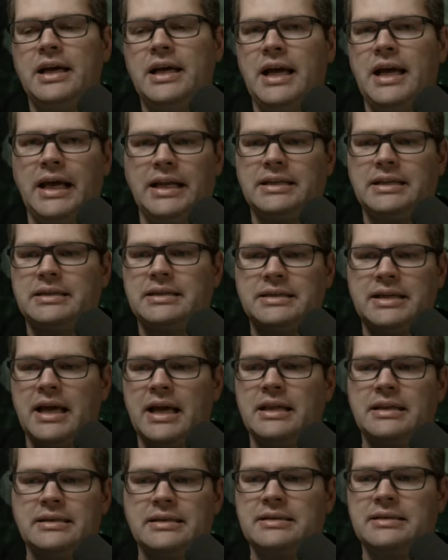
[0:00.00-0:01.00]
It
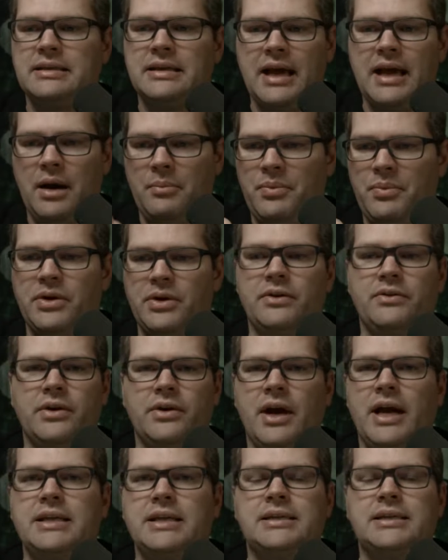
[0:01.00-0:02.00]
sends the output of
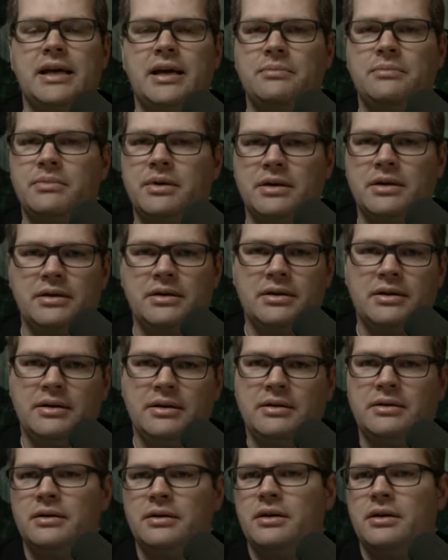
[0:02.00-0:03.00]
your ATEM
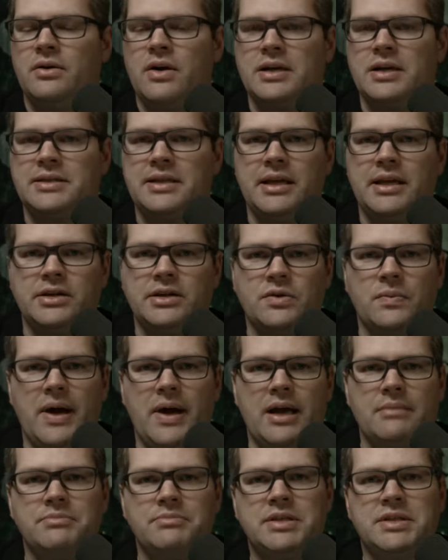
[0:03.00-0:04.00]
across the
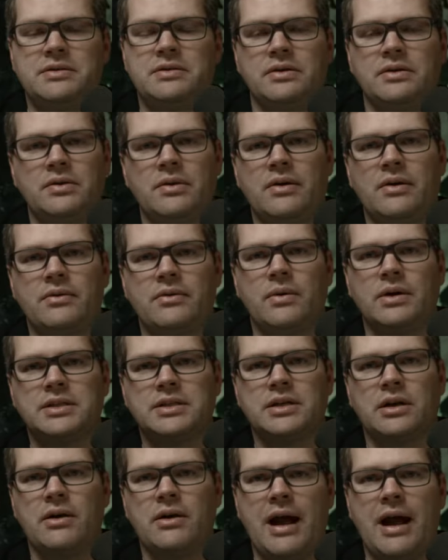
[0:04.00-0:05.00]
interwebs to whoever wants
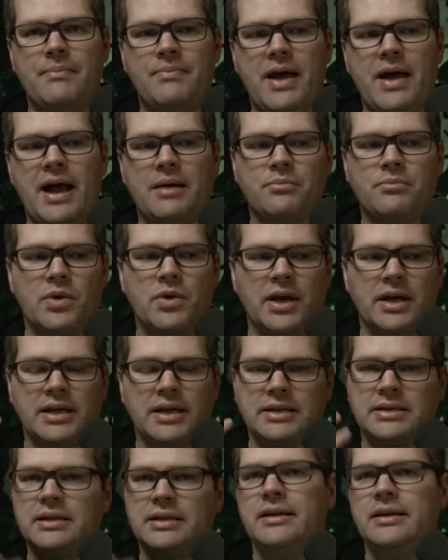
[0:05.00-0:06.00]
to grab that and bring it
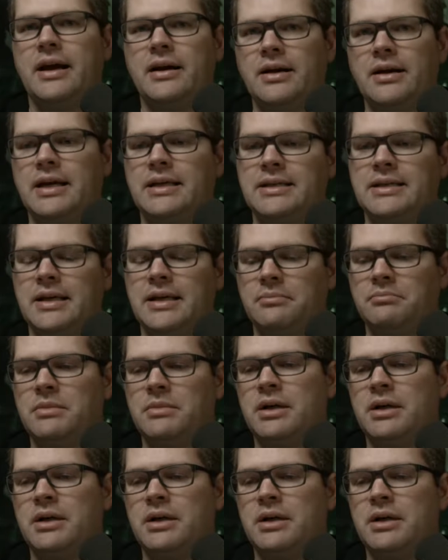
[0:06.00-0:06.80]
into their ATEM.